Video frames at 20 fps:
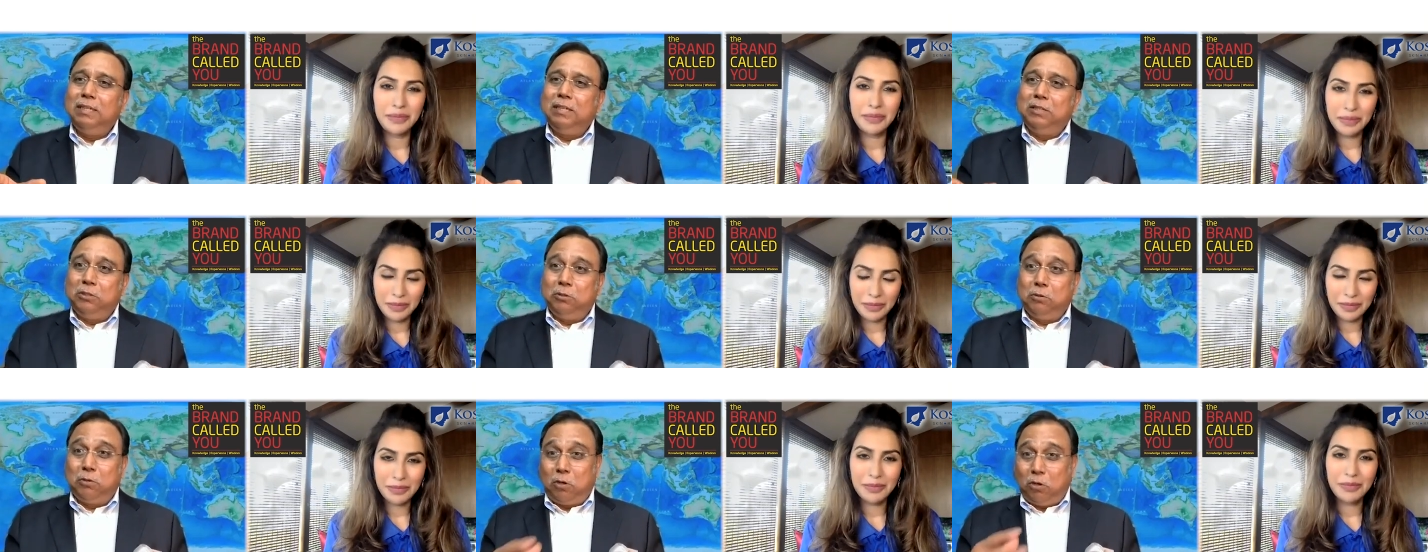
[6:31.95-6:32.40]

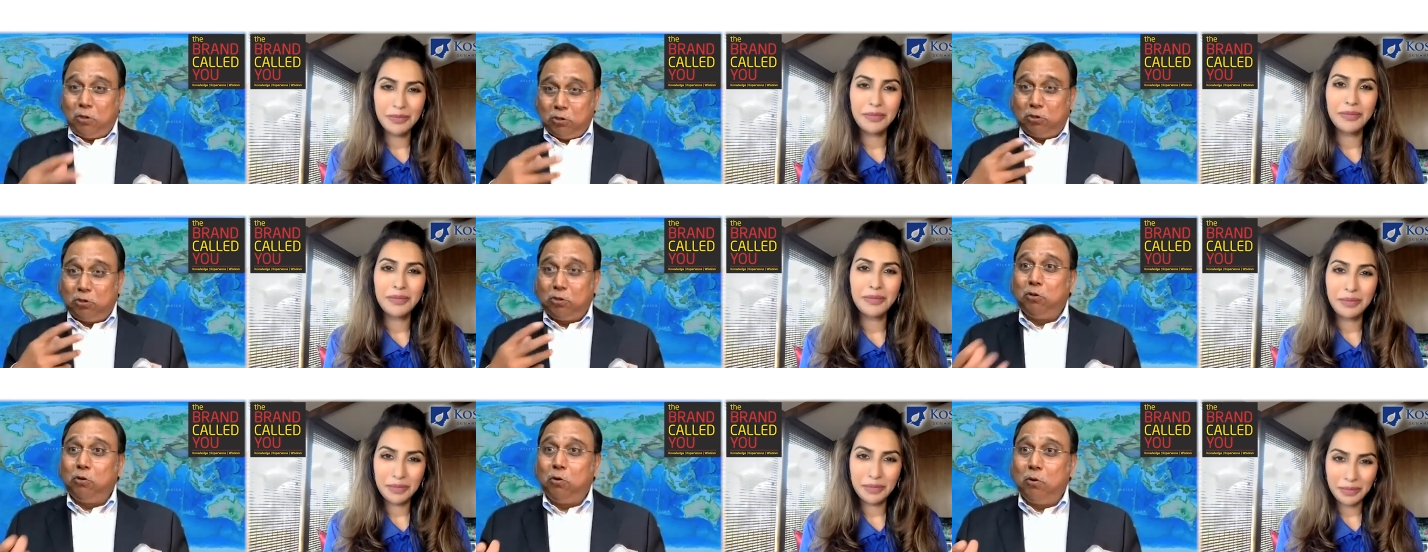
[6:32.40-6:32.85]
Speaker 1: You are
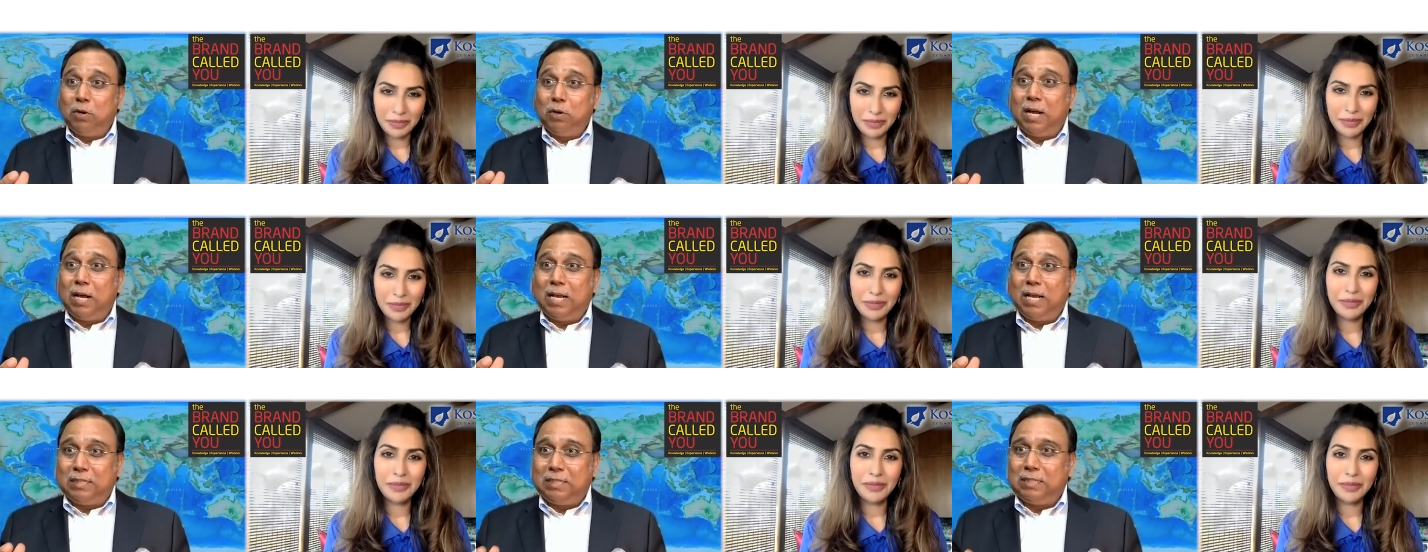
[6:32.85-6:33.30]
also known
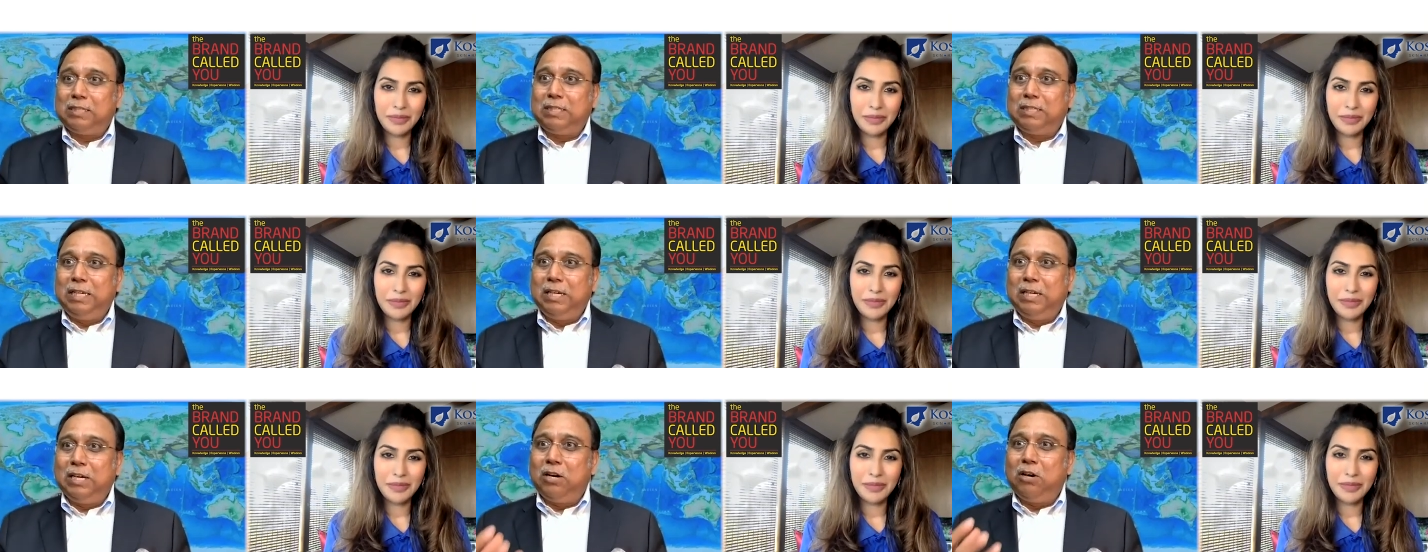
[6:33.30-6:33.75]
as a
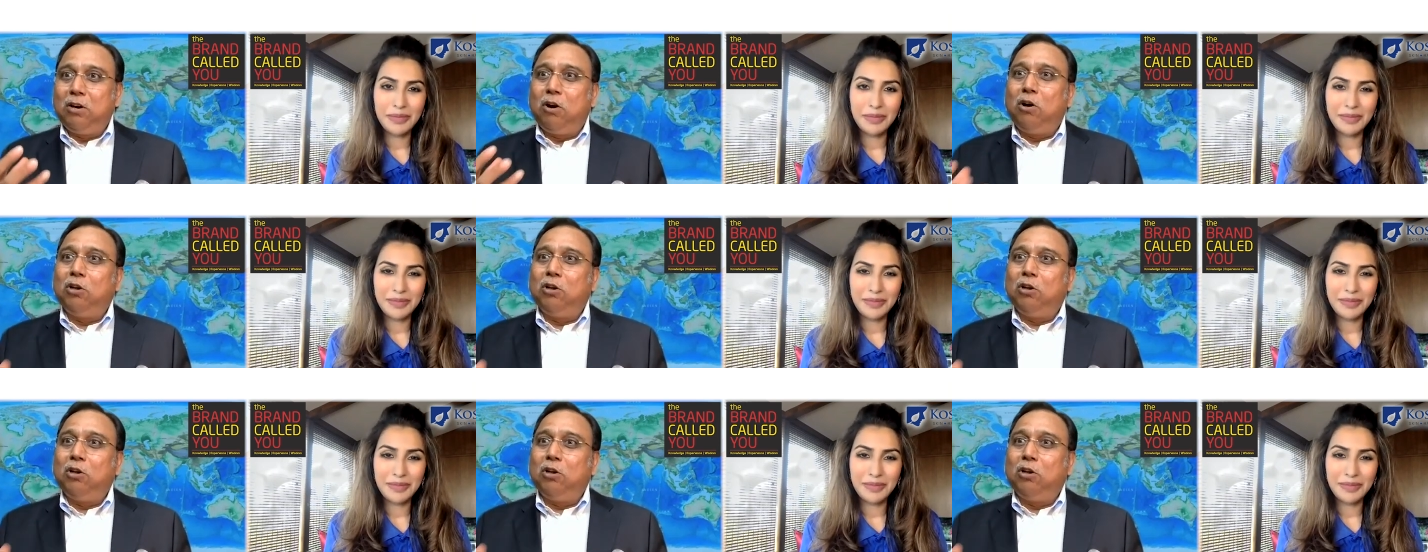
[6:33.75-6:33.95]
serial